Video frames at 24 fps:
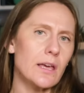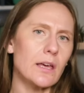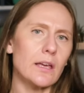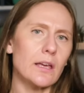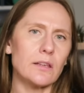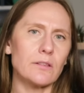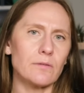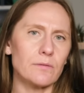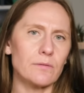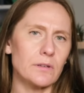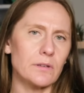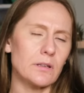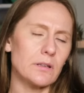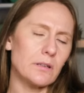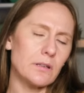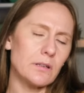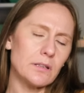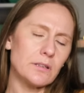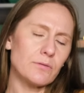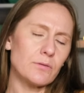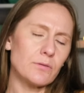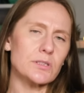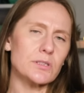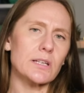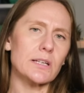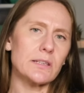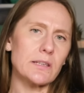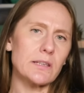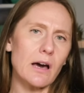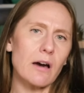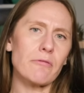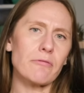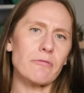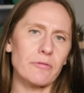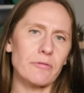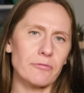it was
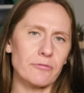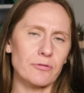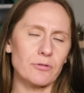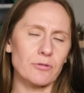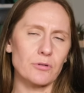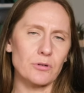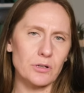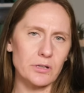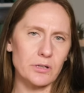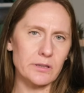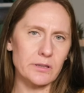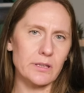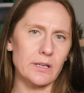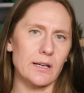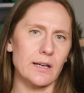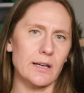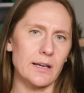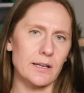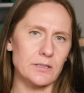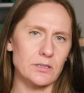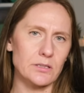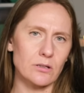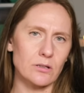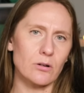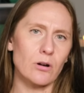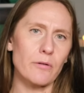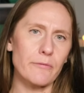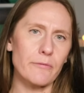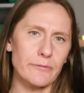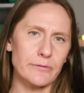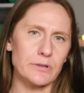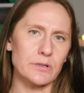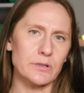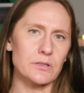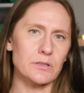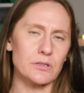enough for the
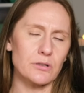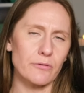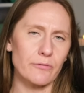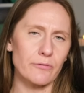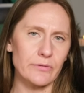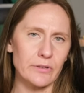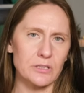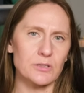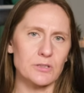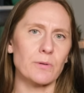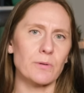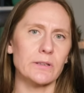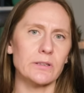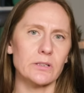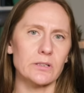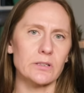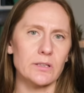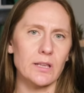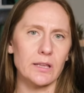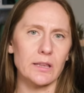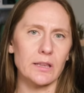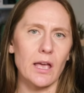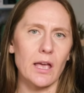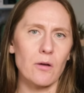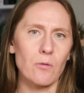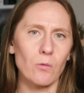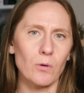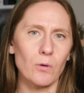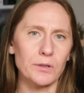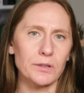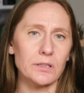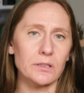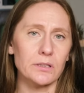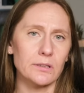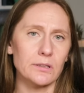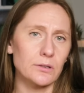circumference of the sweater that I
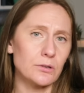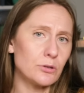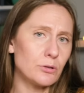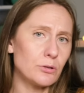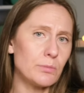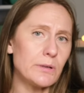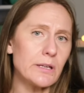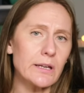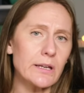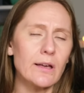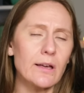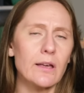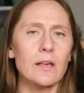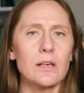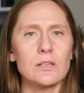wanted it to be.